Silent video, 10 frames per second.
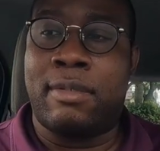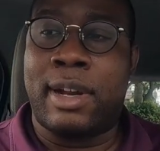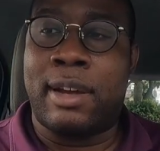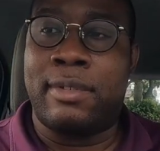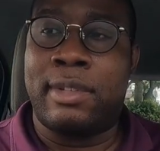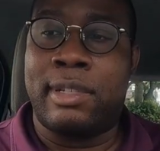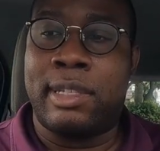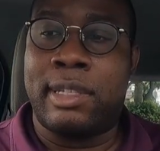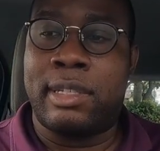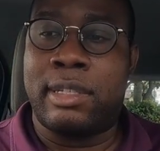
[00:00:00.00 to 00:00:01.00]
around
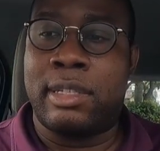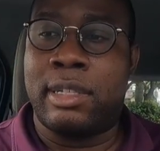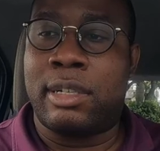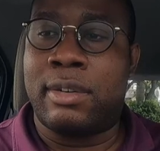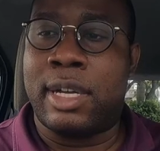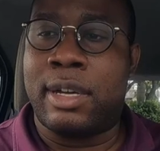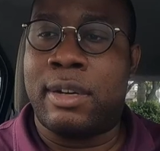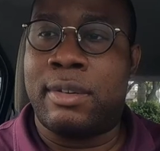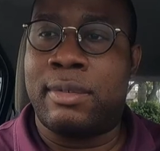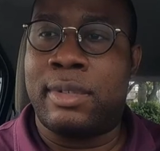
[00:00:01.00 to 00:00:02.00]
since
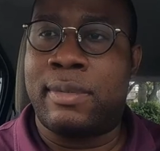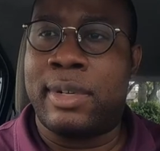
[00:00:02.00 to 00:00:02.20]
around,